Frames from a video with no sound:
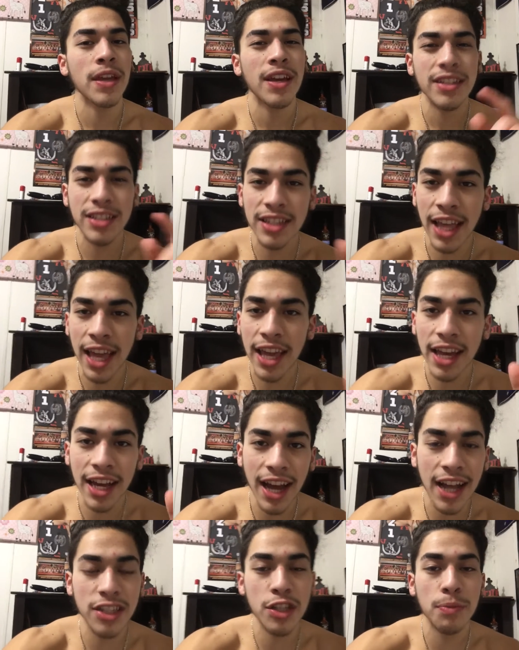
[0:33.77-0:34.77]
Stay in
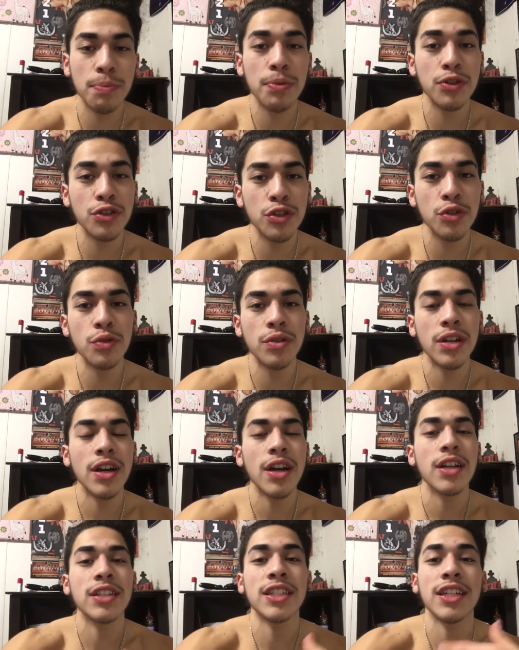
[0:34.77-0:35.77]
constant pursuit
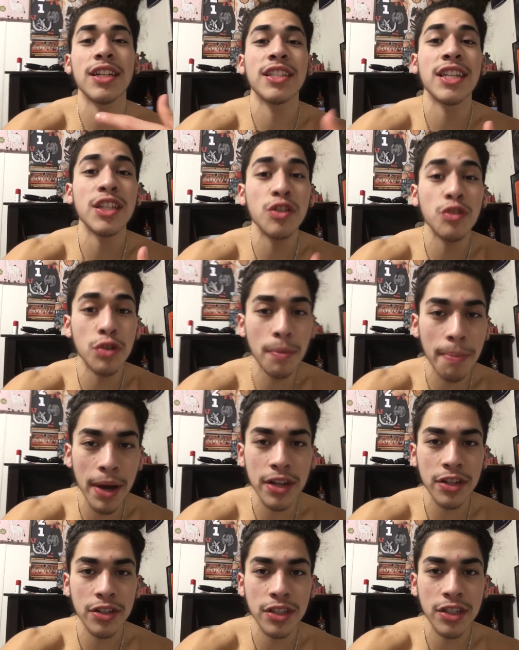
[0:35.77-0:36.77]
to continue to better
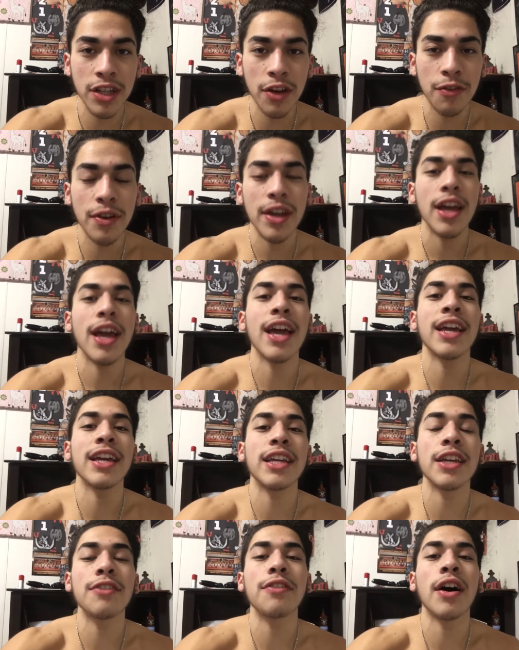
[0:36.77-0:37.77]
yourself and
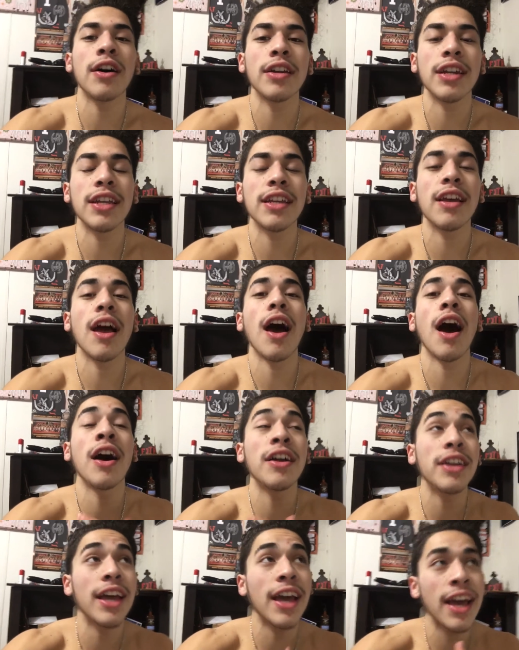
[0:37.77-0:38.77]
give
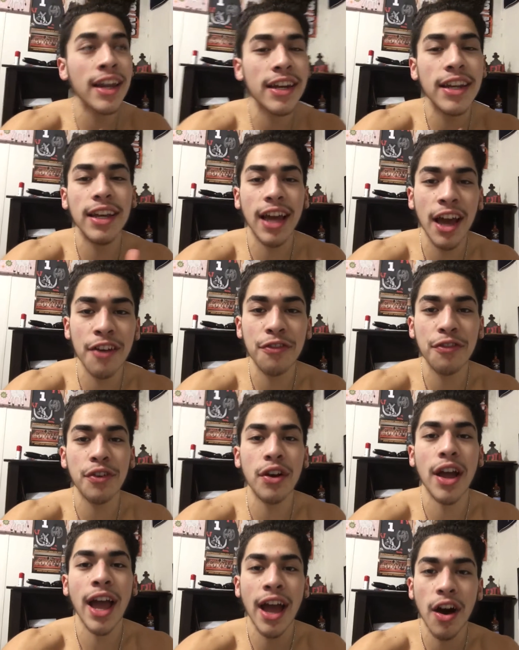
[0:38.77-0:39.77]
unending
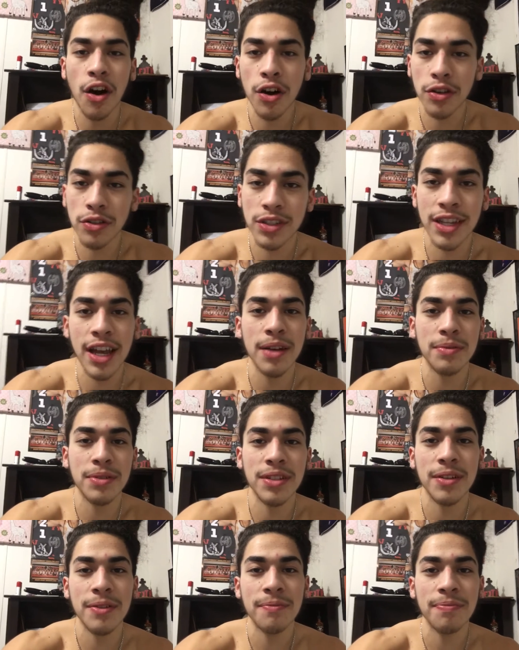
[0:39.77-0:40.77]
effort at all
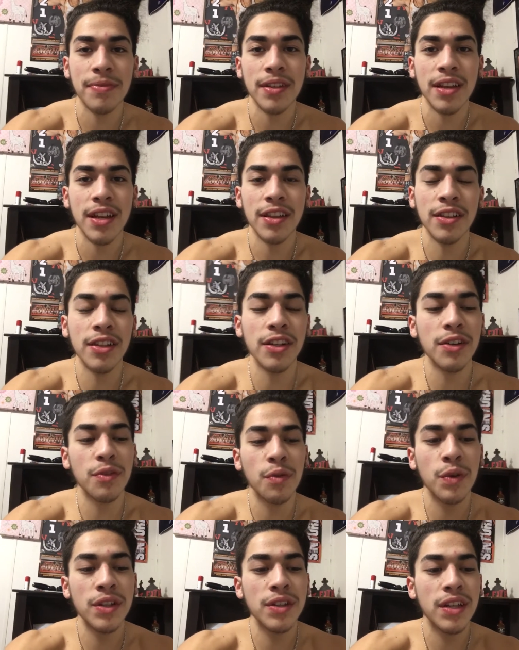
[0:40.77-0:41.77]
times. Look,
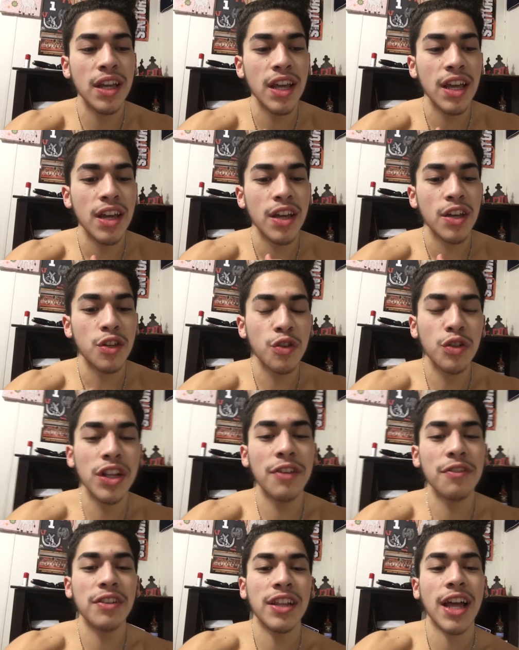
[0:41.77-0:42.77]
when you
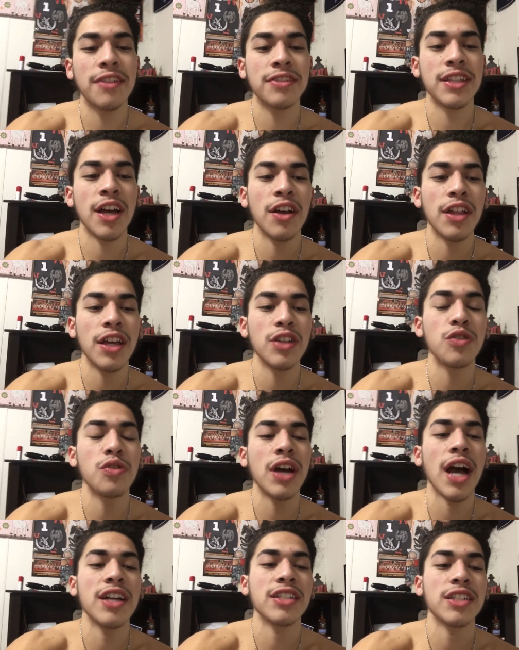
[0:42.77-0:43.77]
live a lifestyle that you
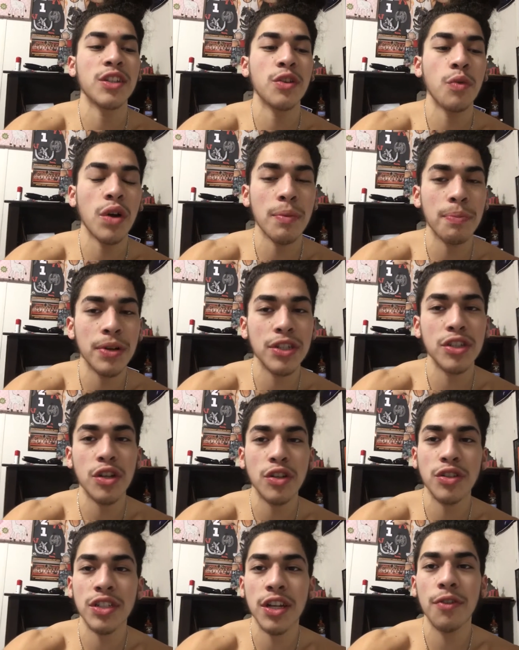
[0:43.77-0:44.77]
constantly want to push
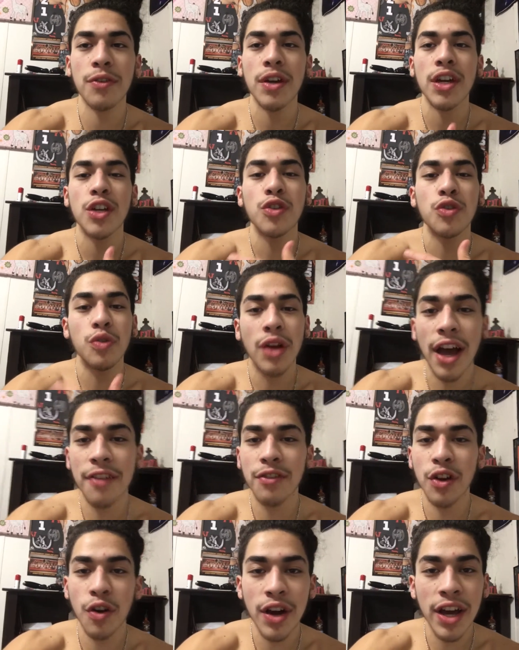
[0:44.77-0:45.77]
yourself, you have
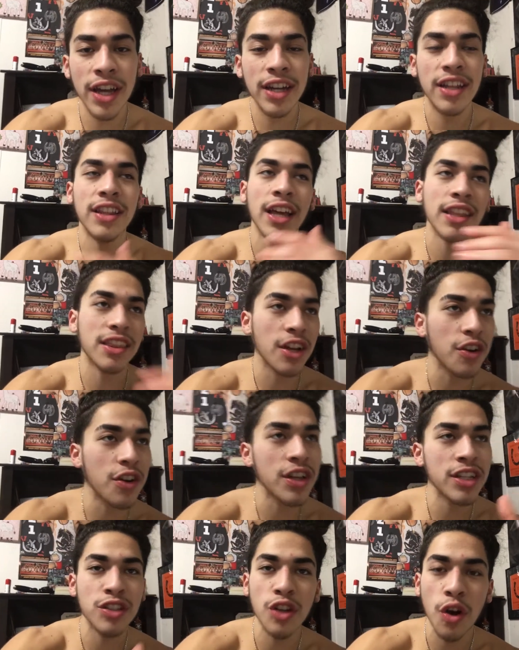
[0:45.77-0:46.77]
no any Like, there
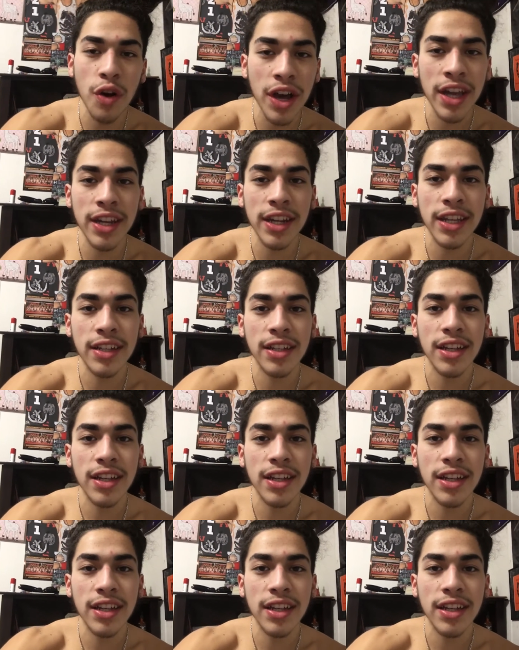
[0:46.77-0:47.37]
is no ending